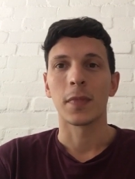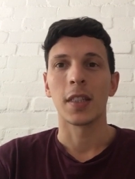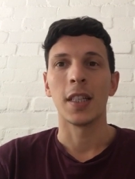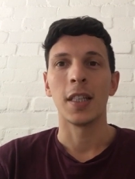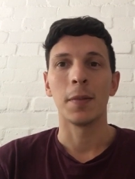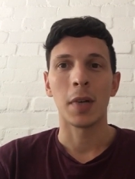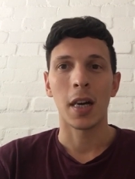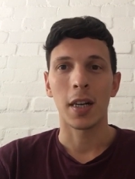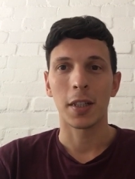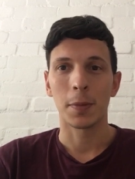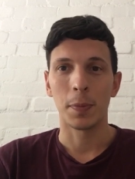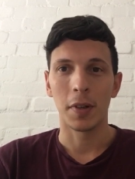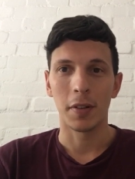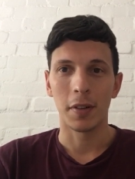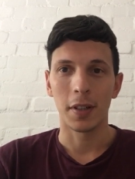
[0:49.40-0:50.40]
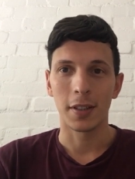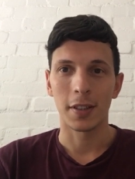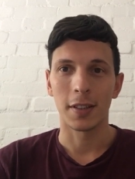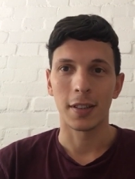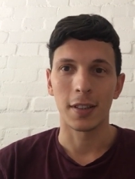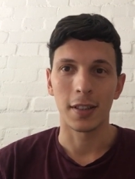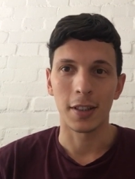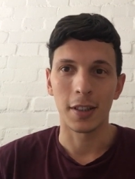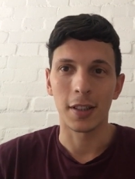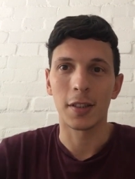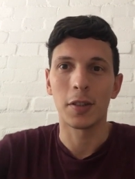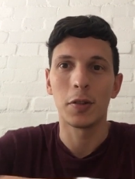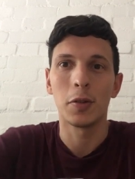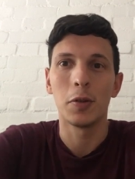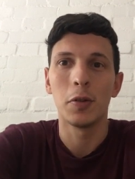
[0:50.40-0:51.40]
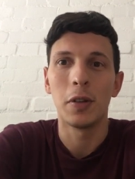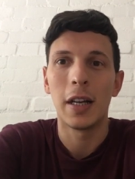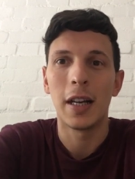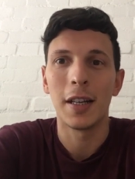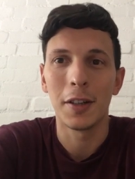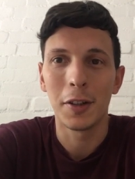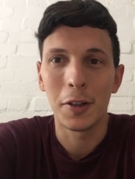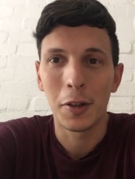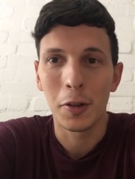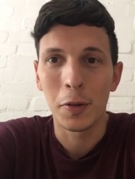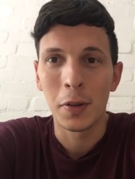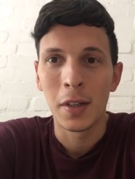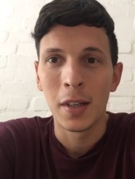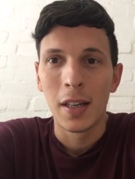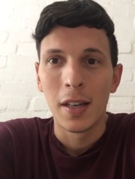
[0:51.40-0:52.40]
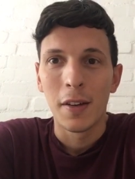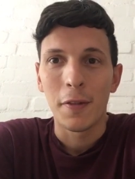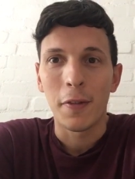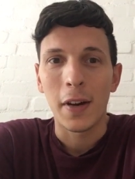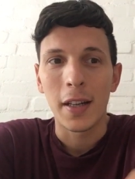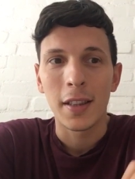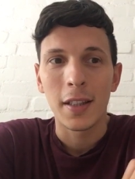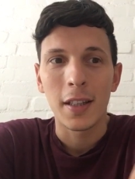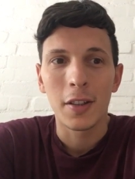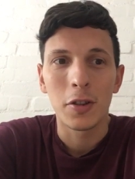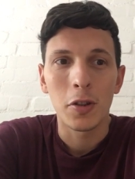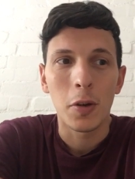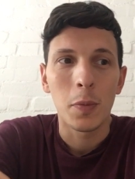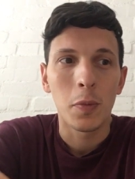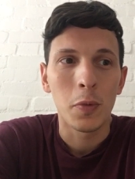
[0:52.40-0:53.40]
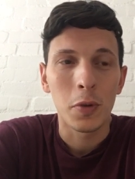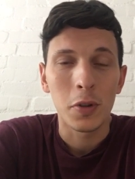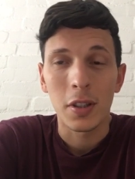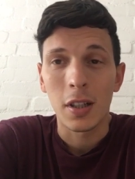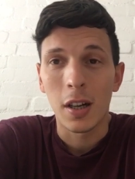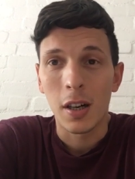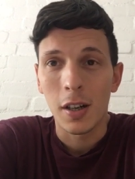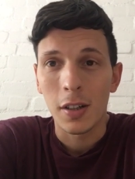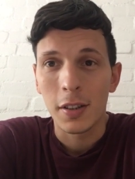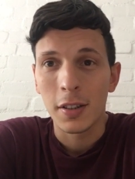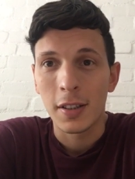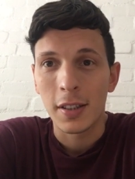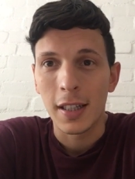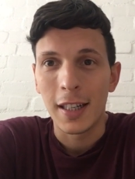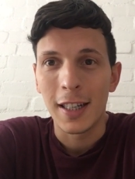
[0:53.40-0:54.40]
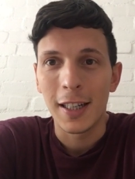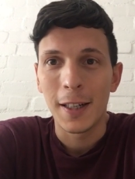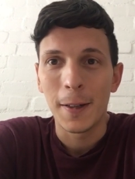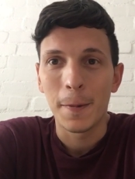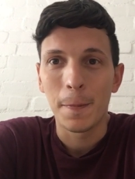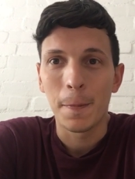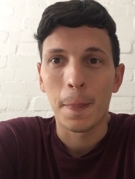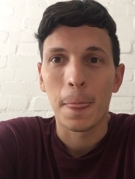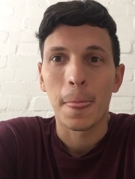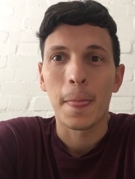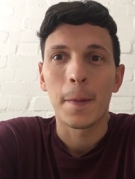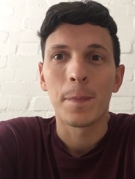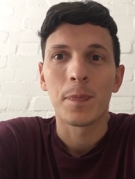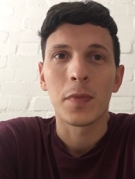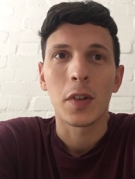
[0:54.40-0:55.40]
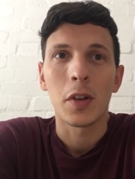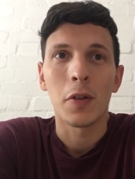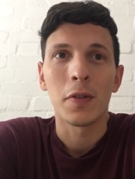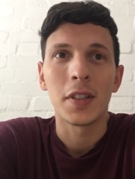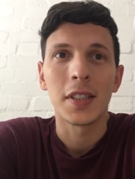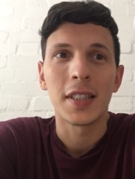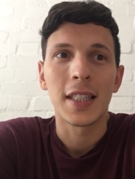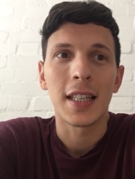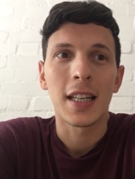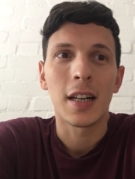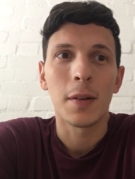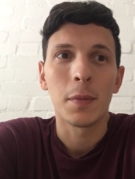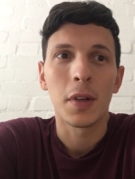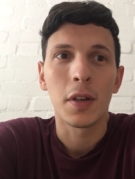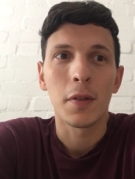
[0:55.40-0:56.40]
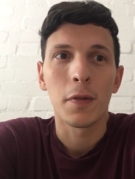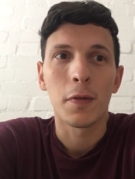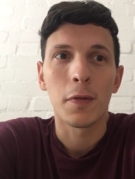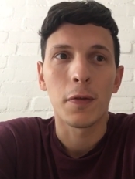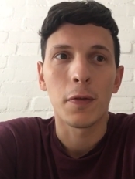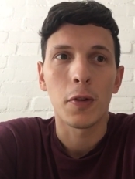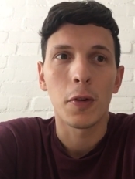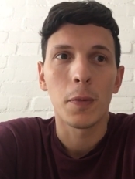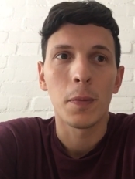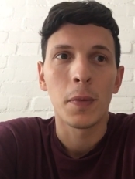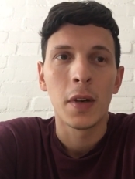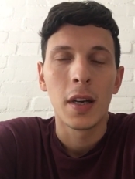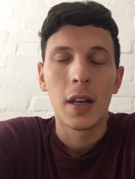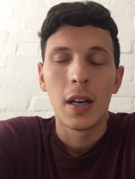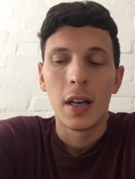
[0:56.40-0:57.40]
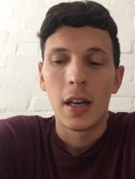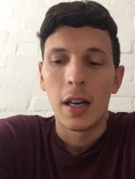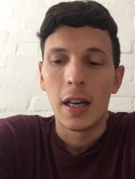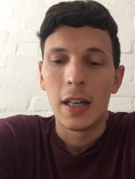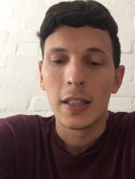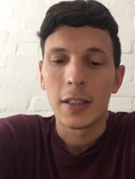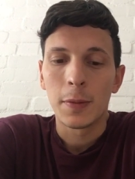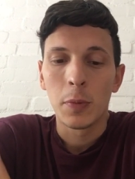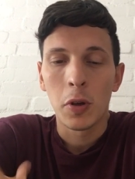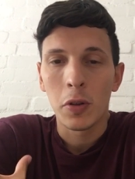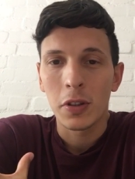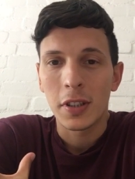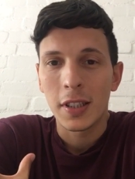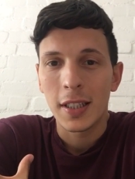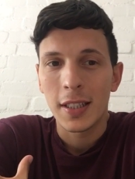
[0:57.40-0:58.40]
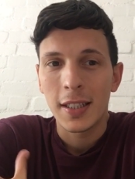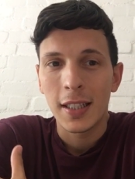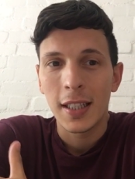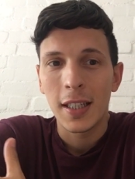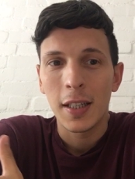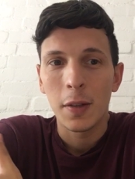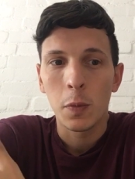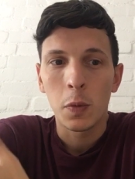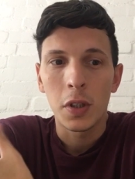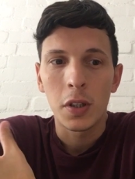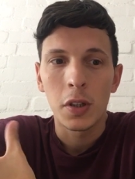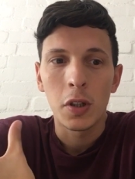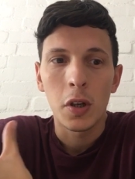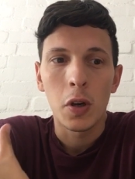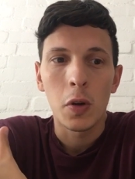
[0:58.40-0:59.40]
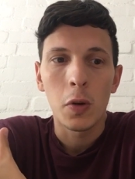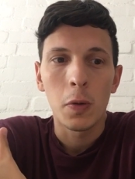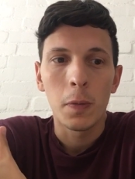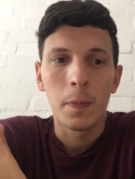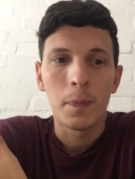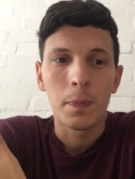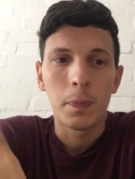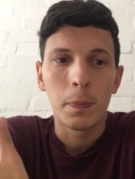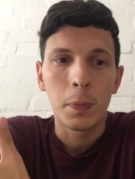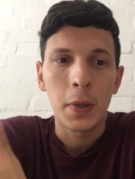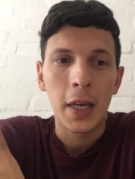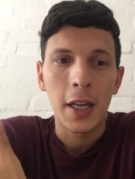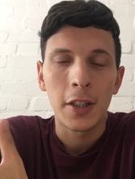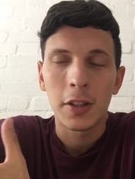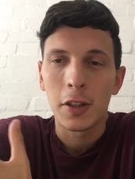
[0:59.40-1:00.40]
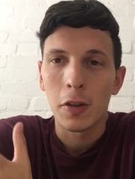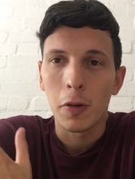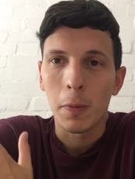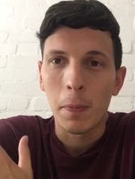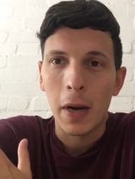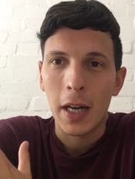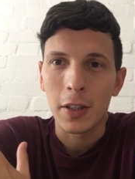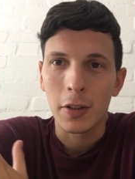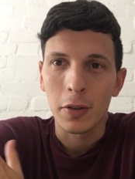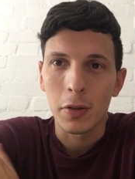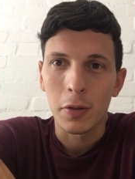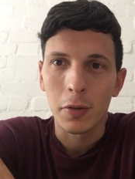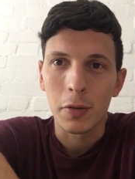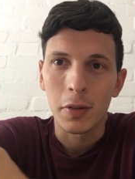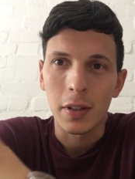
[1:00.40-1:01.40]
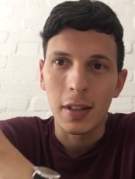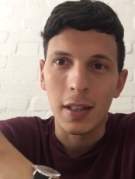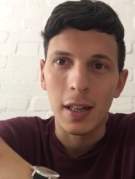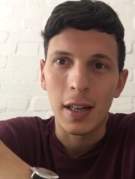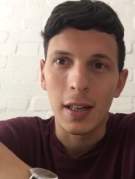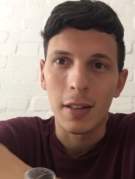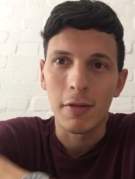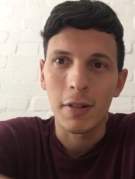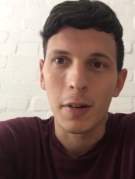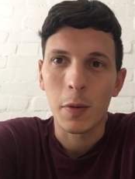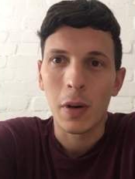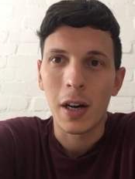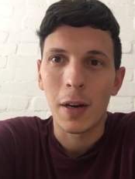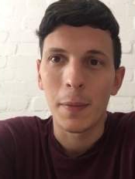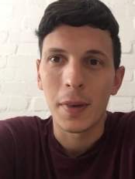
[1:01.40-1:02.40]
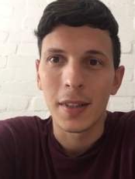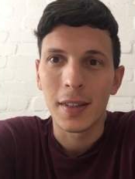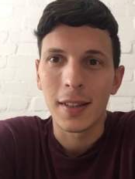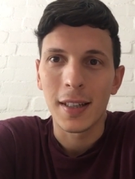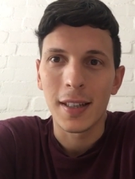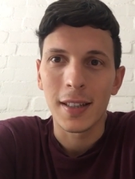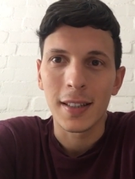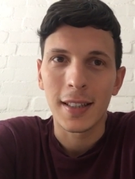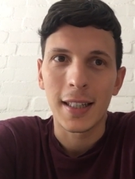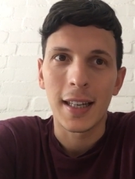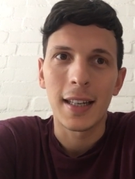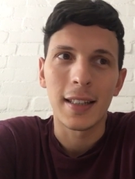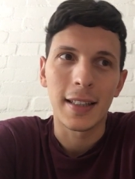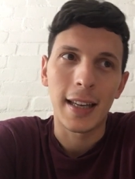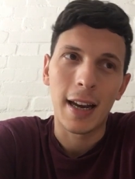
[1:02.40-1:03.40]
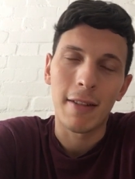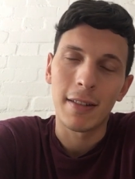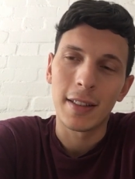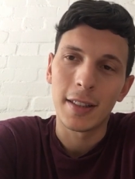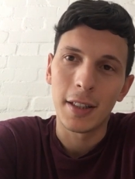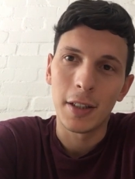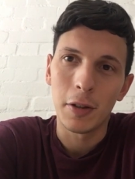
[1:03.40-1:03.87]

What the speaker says: in my experience, just to let you know, finding a job was hard. Obviously coming from a smaller city with no PhD or bachelor kind of requirement that can guarantee